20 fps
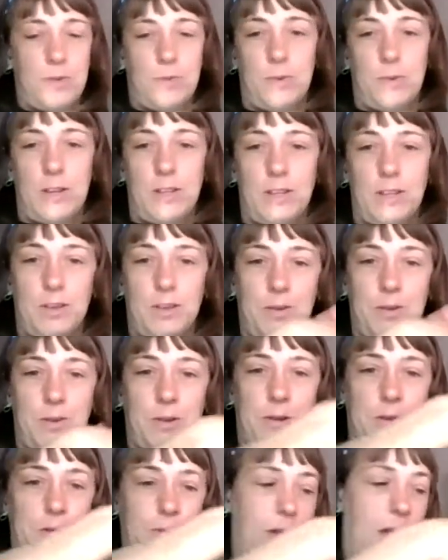where you
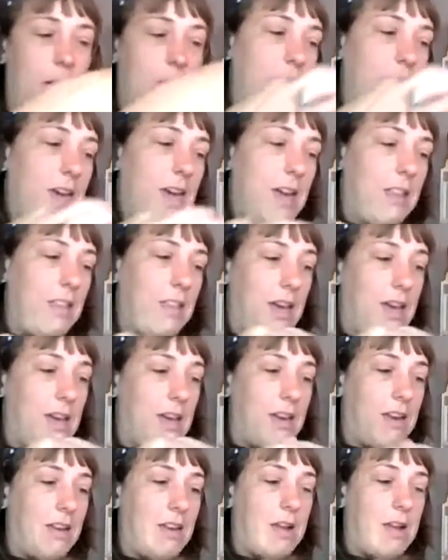wrap that
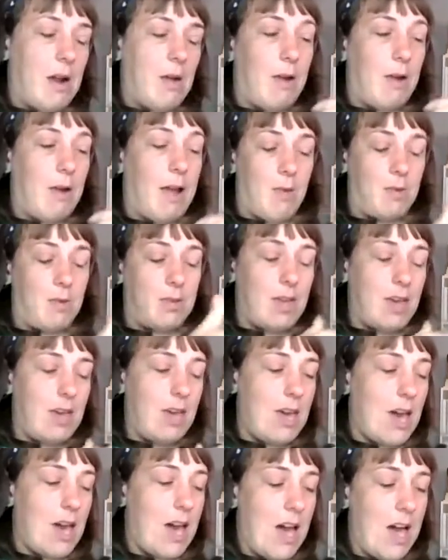then around
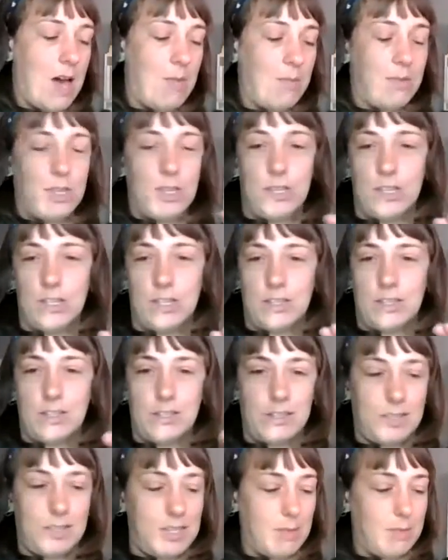to just
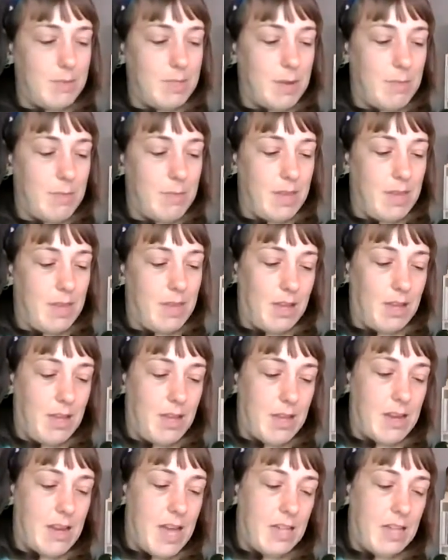keep something
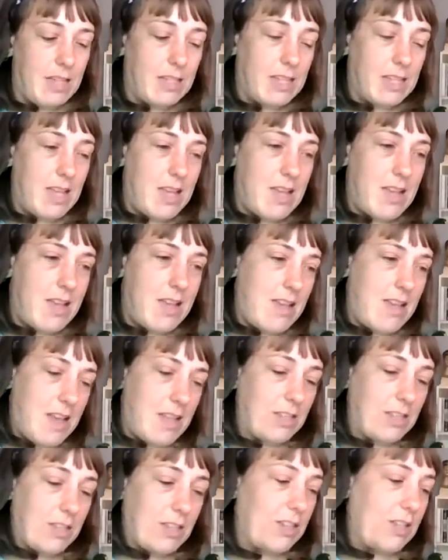nice
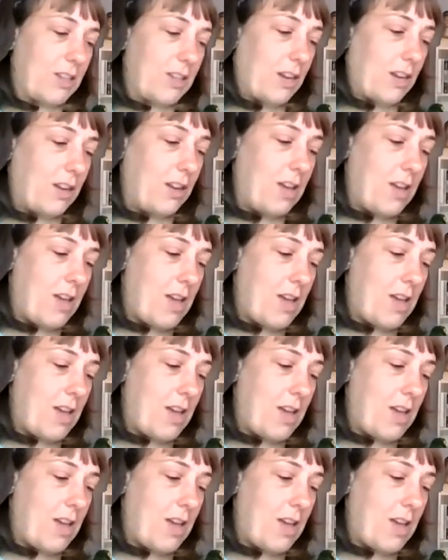and secured